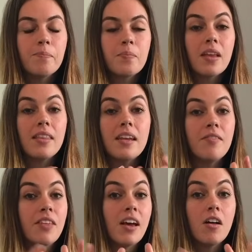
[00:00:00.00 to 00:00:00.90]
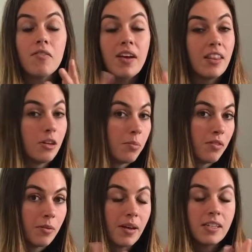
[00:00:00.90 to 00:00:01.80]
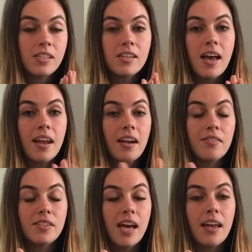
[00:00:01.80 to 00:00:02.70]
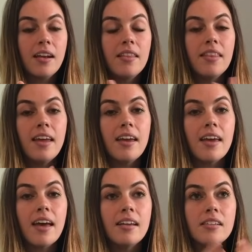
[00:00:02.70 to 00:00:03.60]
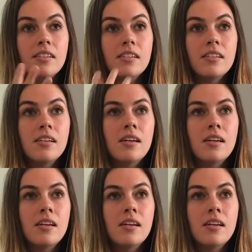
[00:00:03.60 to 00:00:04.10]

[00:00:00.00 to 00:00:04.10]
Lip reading: And then if they all find their perfect match, 10 out of 10, they get